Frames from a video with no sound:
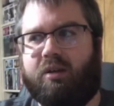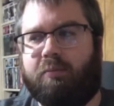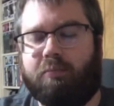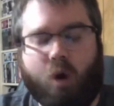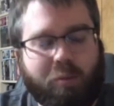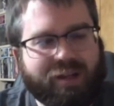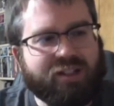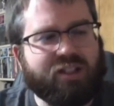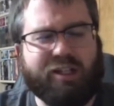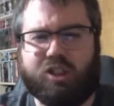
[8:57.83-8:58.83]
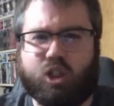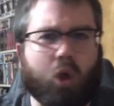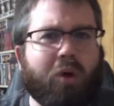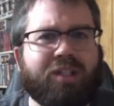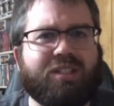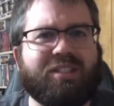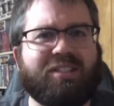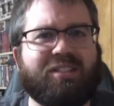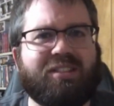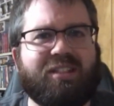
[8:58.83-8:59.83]
moments and
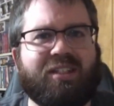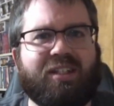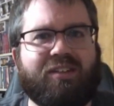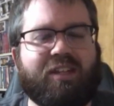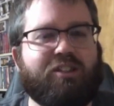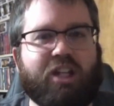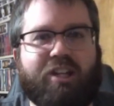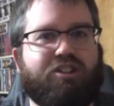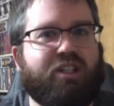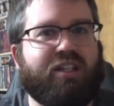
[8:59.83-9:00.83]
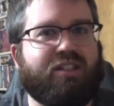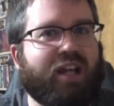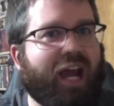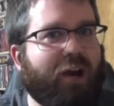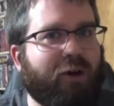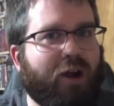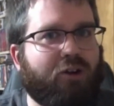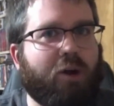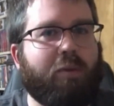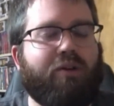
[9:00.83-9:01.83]
choices that changes the entire
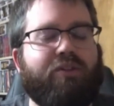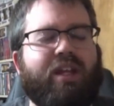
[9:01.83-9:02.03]
outcome of the